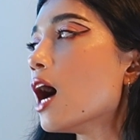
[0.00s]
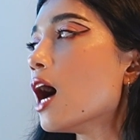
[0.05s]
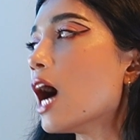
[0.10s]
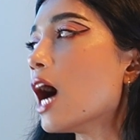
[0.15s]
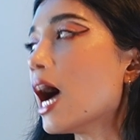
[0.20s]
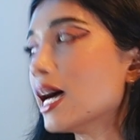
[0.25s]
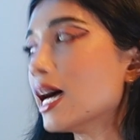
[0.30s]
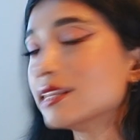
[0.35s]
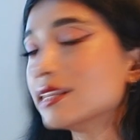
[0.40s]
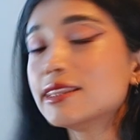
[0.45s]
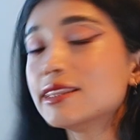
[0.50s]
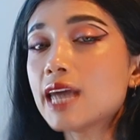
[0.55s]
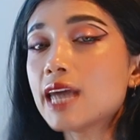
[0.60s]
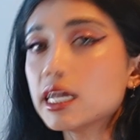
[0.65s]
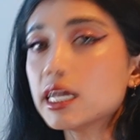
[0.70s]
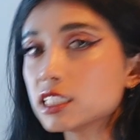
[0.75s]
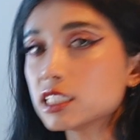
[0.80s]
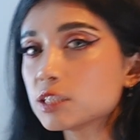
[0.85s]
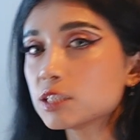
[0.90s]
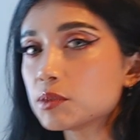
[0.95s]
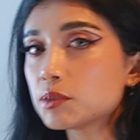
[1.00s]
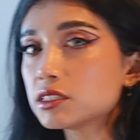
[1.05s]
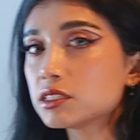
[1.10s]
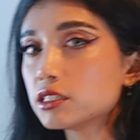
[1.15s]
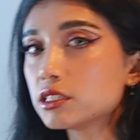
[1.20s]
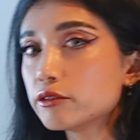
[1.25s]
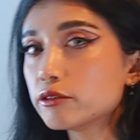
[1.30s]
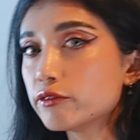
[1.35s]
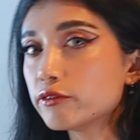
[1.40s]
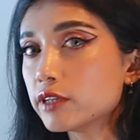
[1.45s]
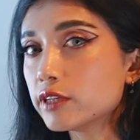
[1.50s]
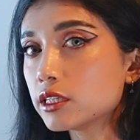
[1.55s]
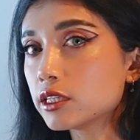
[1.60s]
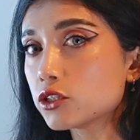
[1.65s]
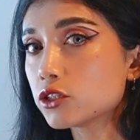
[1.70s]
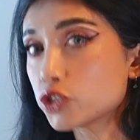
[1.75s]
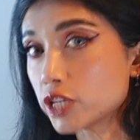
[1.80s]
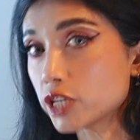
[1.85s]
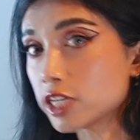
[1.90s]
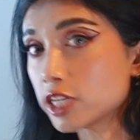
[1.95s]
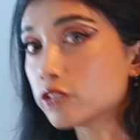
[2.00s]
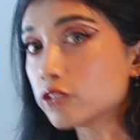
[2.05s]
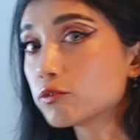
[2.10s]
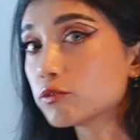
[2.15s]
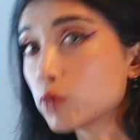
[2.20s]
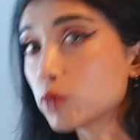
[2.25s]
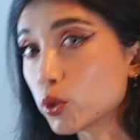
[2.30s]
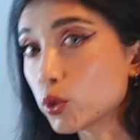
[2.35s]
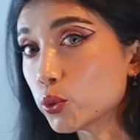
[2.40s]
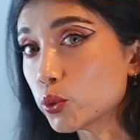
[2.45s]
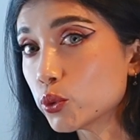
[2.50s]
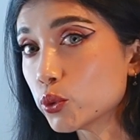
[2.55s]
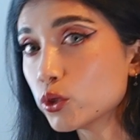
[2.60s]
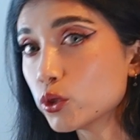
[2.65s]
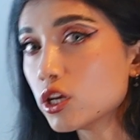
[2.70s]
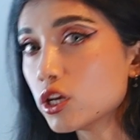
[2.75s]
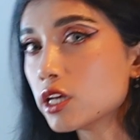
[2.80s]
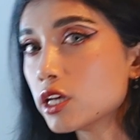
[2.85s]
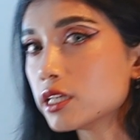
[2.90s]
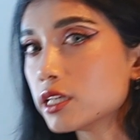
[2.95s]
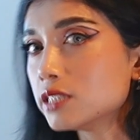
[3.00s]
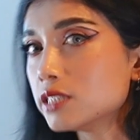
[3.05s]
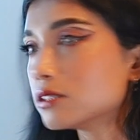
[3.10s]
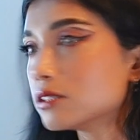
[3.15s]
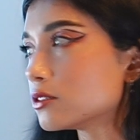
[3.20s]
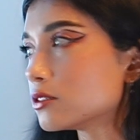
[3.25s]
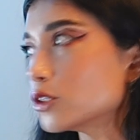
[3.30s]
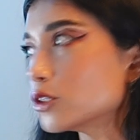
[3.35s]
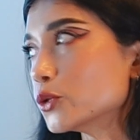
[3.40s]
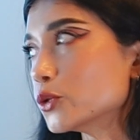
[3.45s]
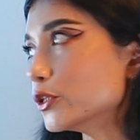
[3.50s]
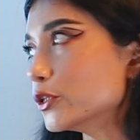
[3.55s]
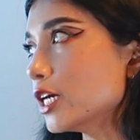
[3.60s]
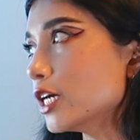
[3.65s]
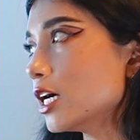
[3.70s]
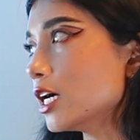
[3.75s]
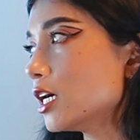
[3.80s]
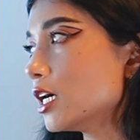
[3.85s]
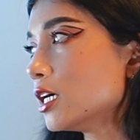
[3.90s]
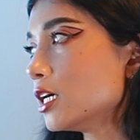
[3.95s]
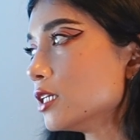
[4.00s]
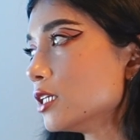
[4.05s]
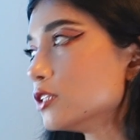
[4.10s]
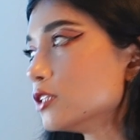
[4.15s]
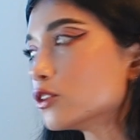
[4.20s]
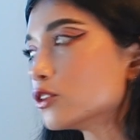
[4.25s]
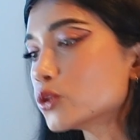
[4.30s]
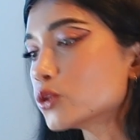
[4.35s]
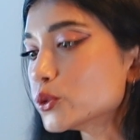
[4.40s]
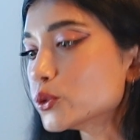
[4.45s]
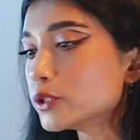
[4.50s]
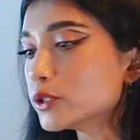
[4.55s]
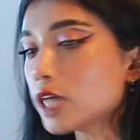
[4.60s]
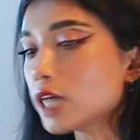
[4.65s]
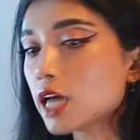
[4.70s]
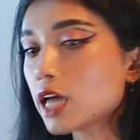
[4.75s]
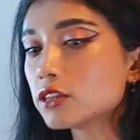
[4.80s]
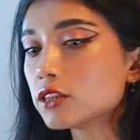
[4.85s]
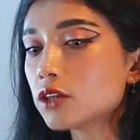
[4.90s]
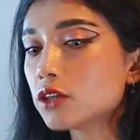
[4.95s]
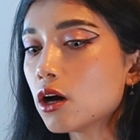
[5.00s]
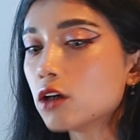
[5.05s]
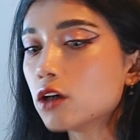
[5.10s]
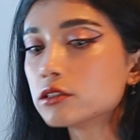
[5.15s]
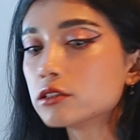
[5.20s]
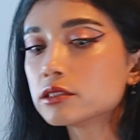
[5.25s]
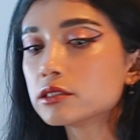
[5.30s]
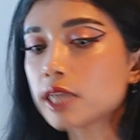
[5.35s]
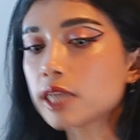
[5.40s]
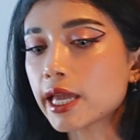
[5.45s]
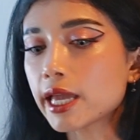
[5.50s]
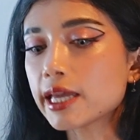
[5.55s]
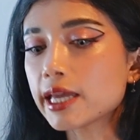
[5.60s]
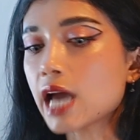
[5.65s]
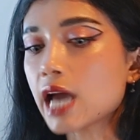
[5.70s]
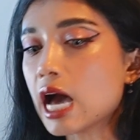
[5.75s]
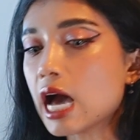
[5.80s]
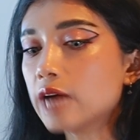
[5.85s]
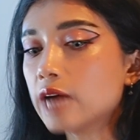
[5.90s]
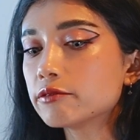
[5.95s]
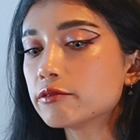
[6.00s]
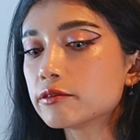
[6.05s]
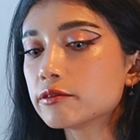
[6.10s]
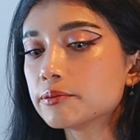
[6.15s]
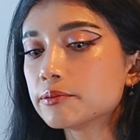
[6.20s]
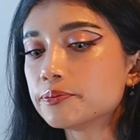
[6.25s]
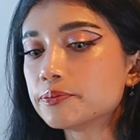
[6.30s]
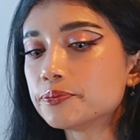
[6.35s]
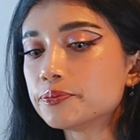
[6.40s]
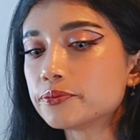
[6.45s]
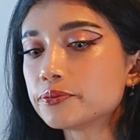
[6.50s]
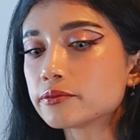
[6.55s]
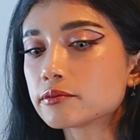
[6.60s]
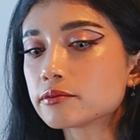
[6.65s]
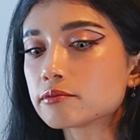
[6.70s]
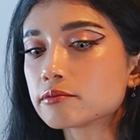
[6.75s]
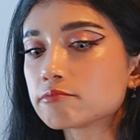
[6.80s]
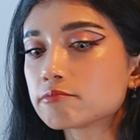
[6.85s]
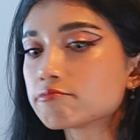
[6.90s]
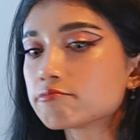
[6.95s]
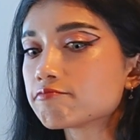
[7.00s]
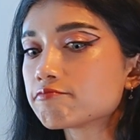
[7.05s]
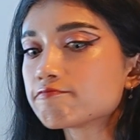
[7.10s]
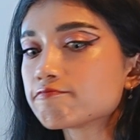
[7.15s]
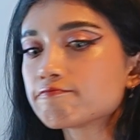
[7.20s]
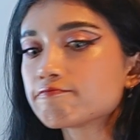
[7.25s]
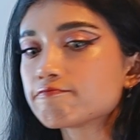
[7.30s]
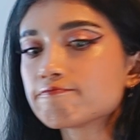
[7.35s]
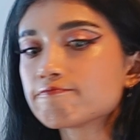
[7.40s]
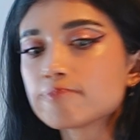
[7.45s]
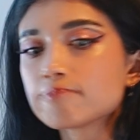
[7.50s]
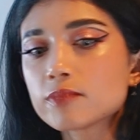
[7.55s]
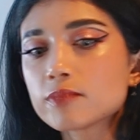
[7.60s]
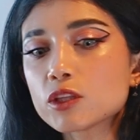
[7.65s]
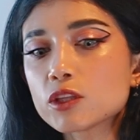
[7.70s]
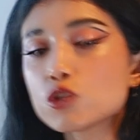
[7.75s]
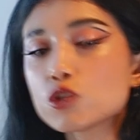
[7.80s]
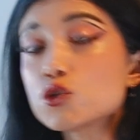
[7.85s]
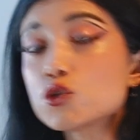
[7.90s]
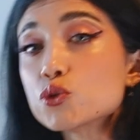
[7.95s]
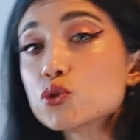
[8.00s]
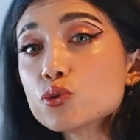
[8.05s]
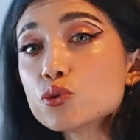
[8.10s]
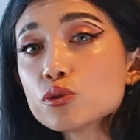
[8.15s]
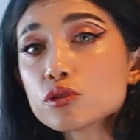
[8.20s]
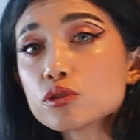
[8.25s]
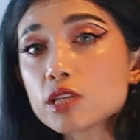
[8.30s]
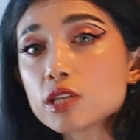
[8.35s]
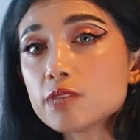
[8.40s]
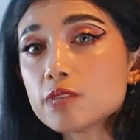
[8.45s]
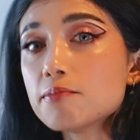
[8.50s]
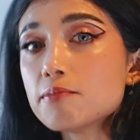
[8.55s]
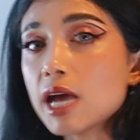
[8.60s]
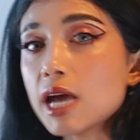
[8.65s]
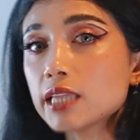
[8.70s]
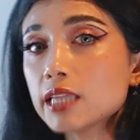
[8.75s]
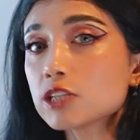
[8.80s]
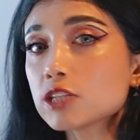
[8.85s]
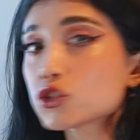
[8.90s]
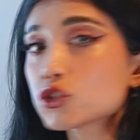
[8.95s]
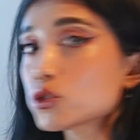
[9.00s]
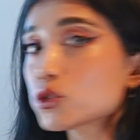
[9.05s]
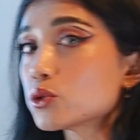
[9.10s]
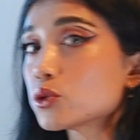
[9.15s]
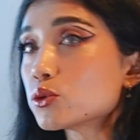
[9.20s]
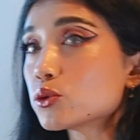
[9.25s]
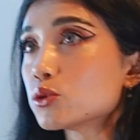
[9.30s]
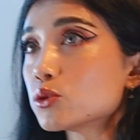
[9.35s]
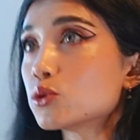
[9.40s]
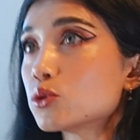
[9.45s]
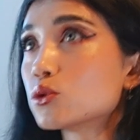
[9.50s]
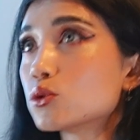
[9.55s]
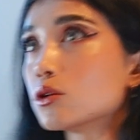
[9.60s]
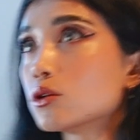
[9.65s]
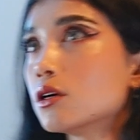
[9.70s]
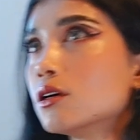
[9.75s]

And that specific shade of blue is HyunA. It's HyunA and Dawn. They have um, used and managed to